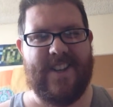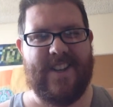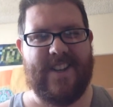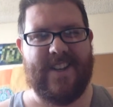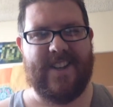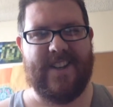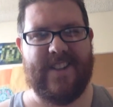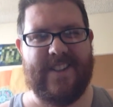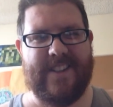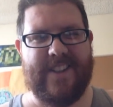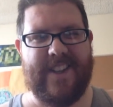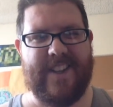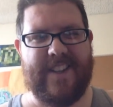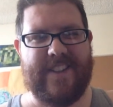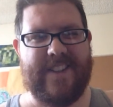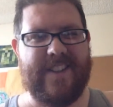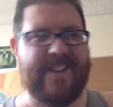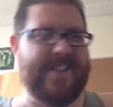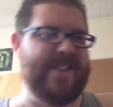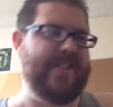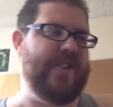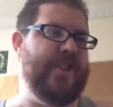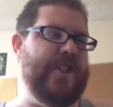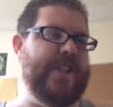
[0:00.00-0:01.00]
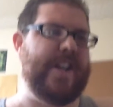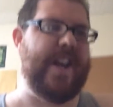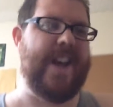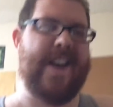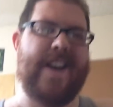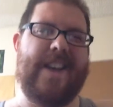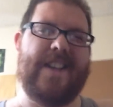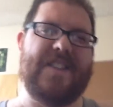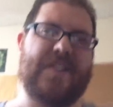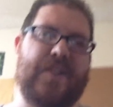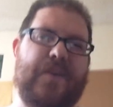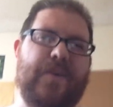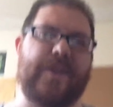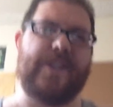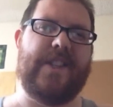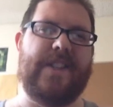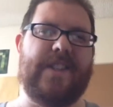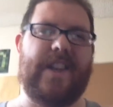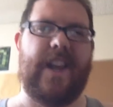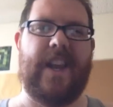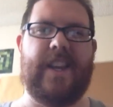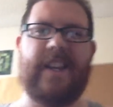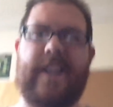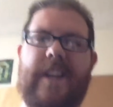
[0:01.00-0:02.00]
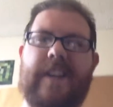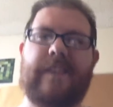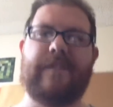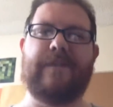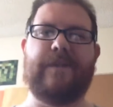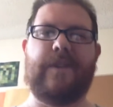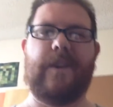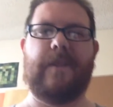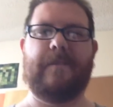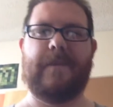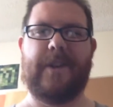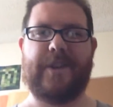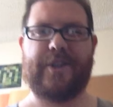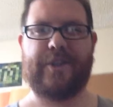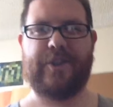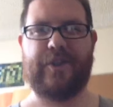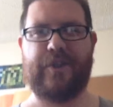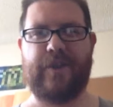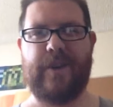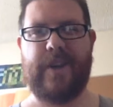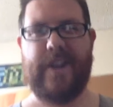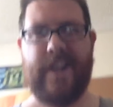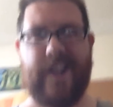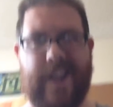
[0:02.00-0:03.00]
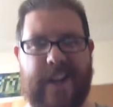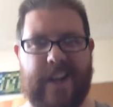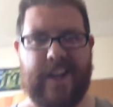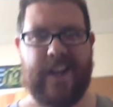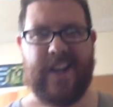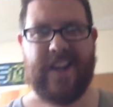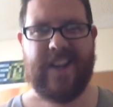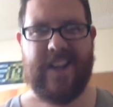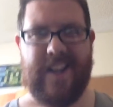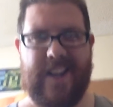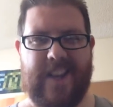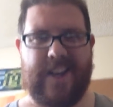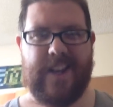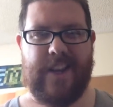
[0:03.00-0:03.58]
this chest, which is hanging from a tree,